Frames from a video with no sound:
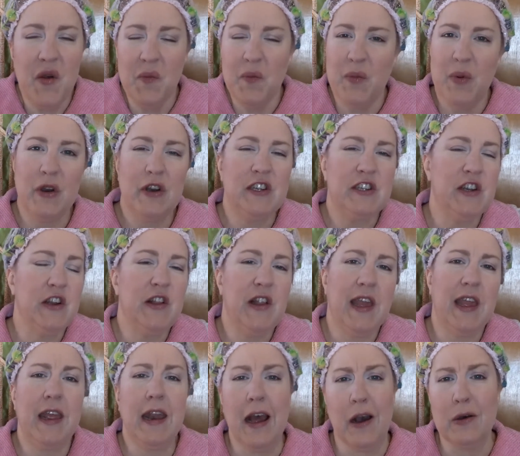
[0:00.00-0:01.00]

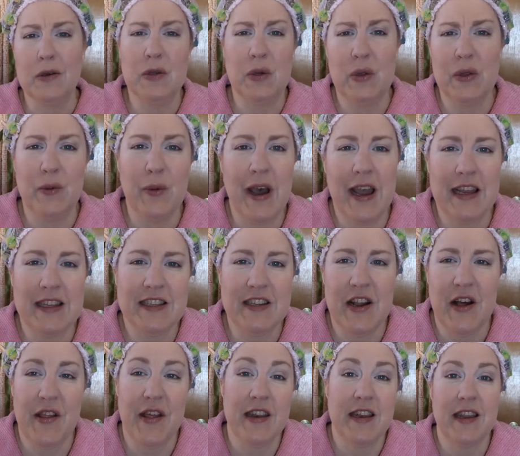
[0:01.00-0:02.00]
personally and household-wise and
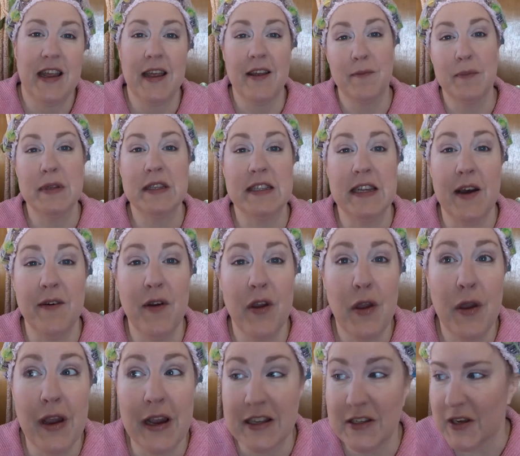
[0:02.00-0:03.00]
all that type of stuff.
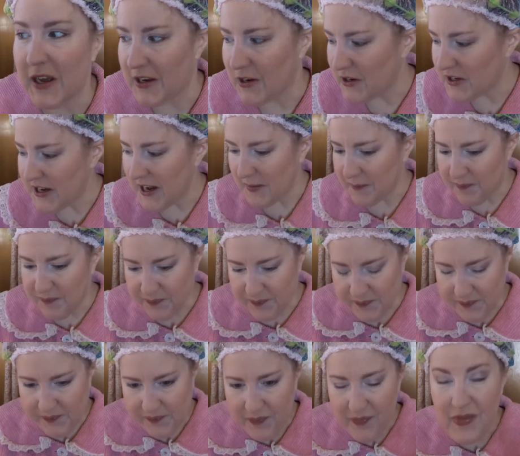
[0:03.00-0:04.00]
You guys understand.
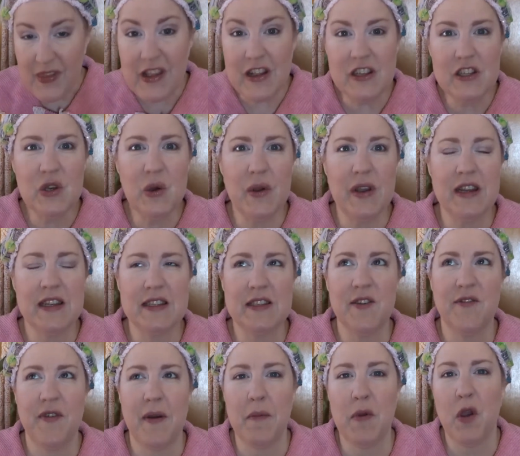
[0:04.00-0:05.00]
So it's
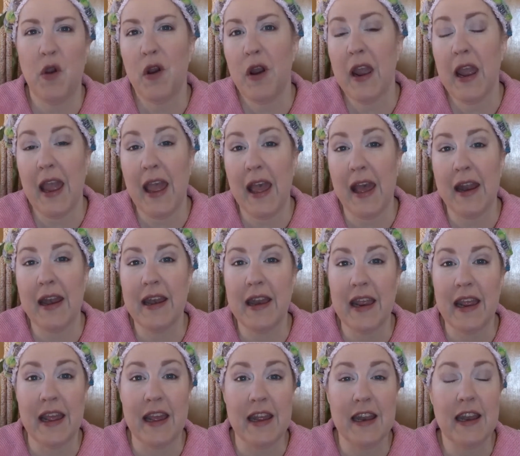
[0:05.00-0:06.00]
February and
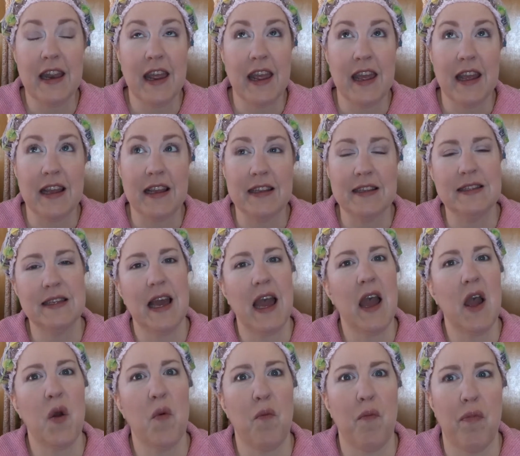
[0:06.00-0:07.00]
it is
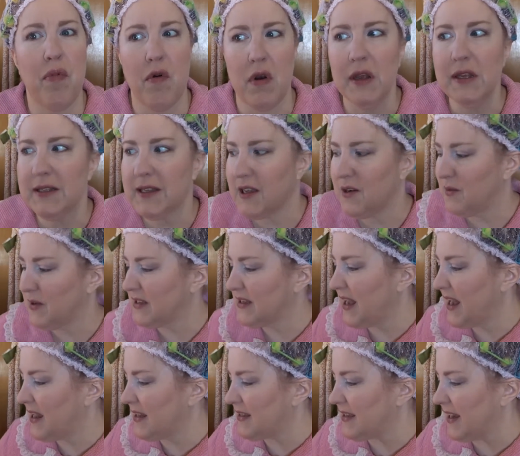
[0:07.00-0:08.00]
brisk in
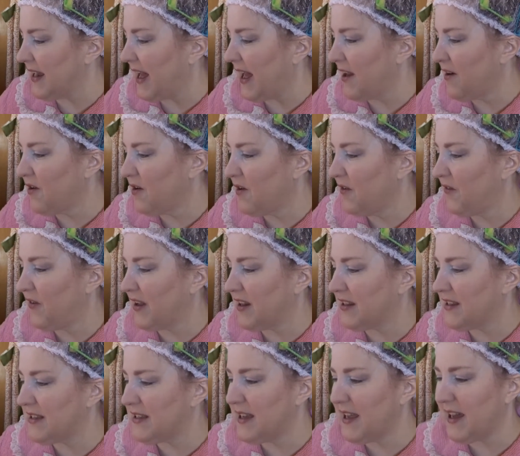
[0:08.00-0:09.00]
Wisconsin. I don't know if you
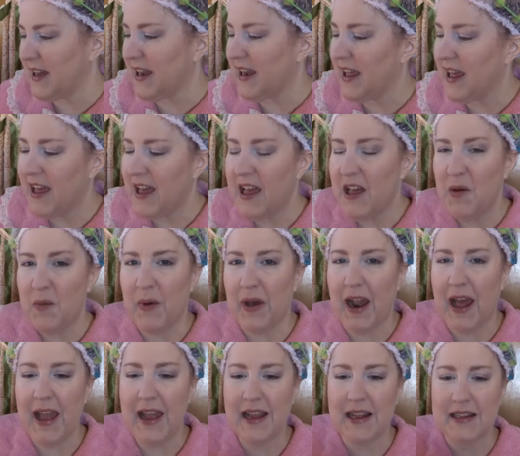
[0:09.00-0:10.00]
can see it, but
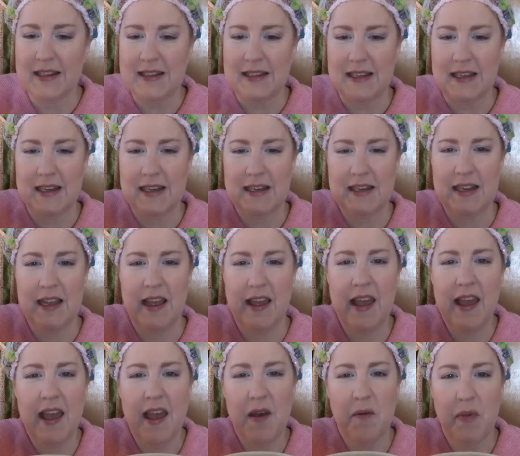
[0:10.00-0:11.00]
I can see it.
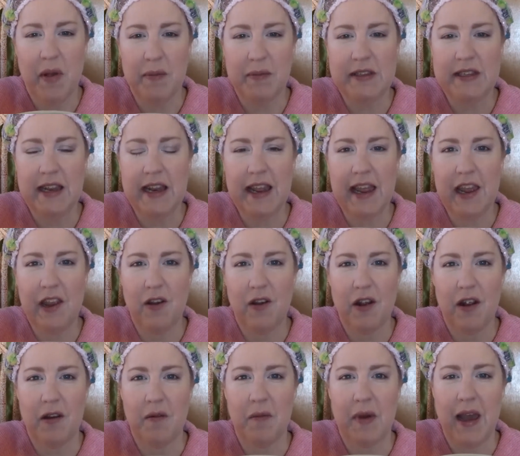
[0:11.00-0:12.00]
But I'm sitting here
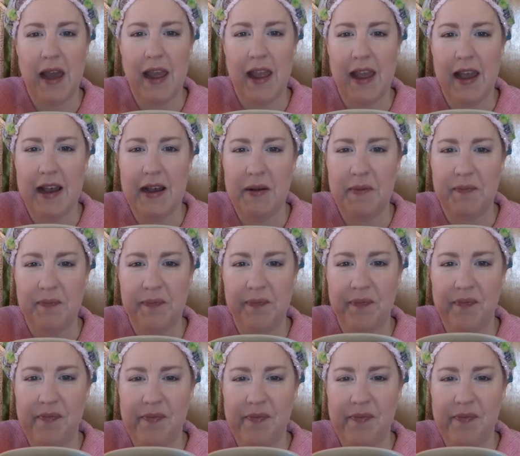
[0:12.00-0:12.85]
in my um,